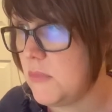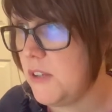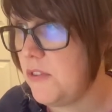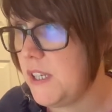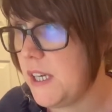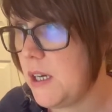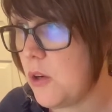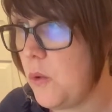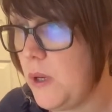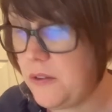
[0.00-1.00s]
If I get
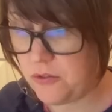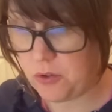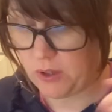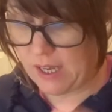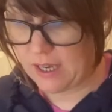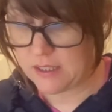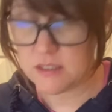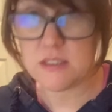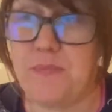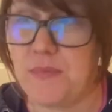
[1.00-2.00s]
£1 for that,
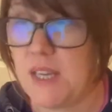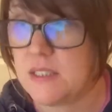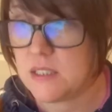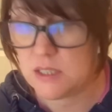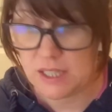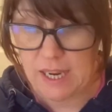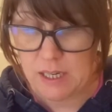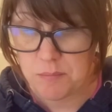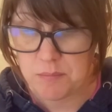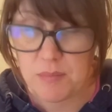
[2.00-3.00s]
that's the
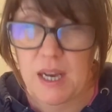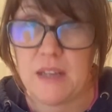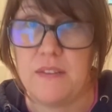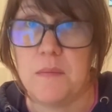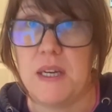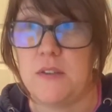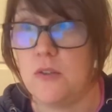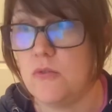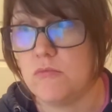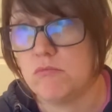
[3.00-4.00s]
game and the
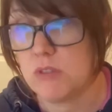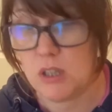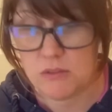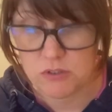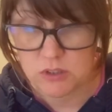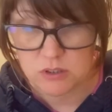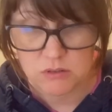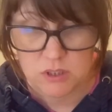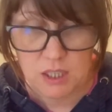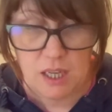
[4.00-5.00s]
manual covered.
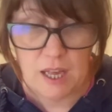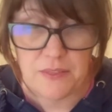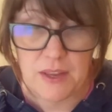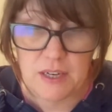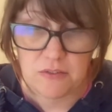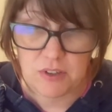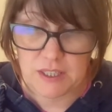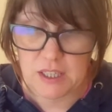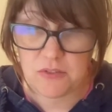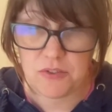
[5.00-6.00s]
And then if I
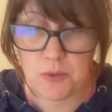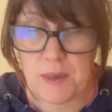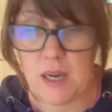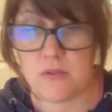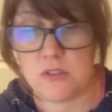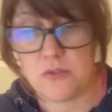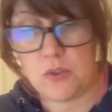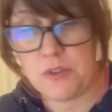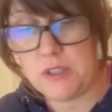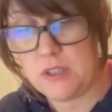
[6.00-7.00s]
get a few pounds for
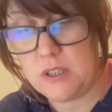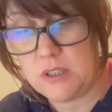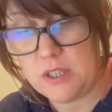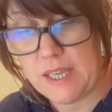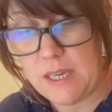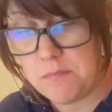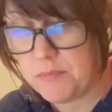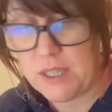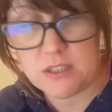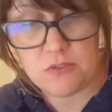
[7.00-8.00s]
the game,
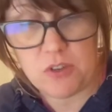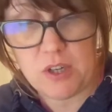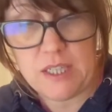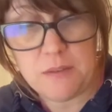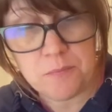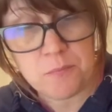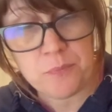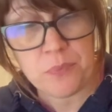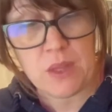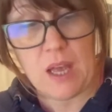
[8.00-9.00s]
that's fine.
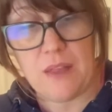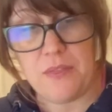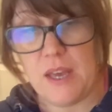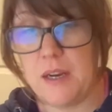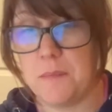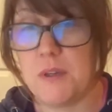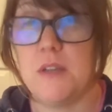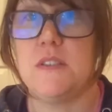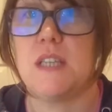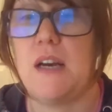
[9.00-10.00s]
And then I'm
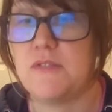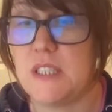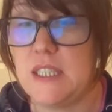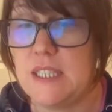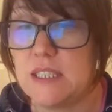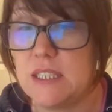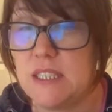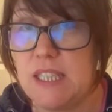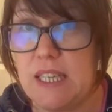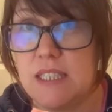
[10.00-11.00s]
going to have to list
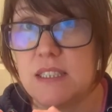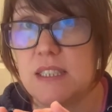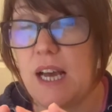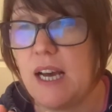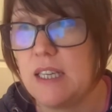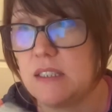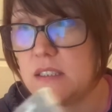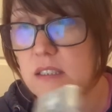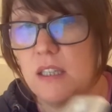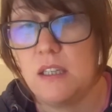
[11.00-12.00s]
this
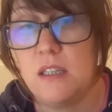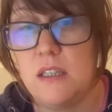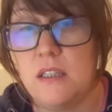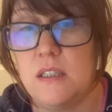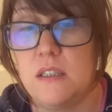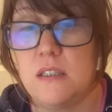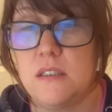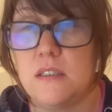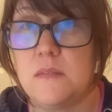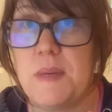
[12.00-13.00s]
as
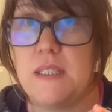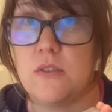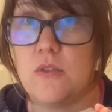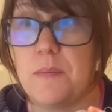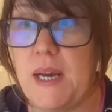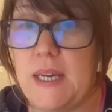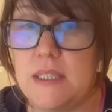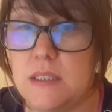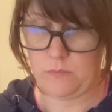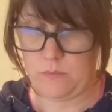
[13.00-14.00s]
spares or
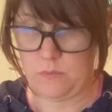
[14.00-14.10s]
repairs.